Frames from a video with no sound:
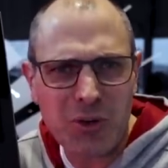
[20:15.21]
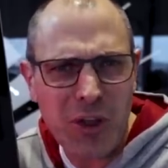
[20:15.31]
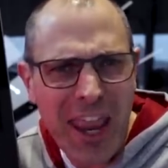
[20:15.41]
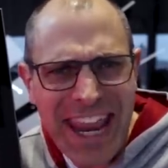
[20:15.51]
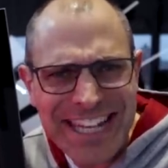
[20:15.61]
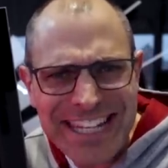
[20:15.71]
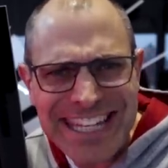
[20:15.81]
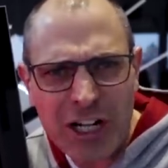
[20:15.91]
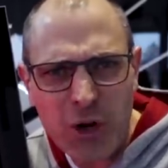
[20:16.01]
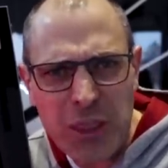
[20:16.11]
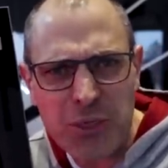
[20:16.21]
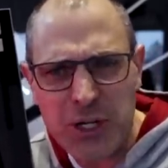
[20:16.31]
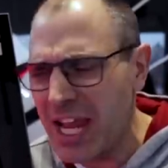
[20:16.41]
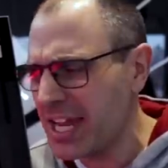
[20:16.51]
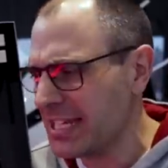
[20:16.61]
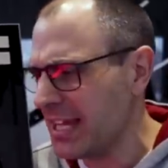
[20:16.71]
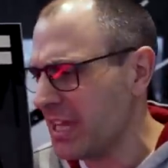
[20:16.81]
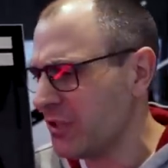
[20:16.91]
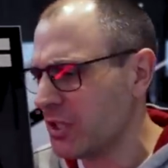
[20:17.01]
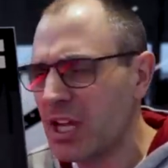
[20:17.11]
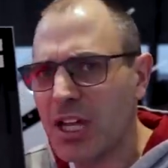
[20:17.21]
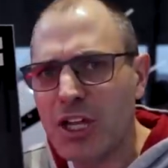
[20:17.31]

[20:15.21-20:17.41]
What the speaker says: the 8th generation 911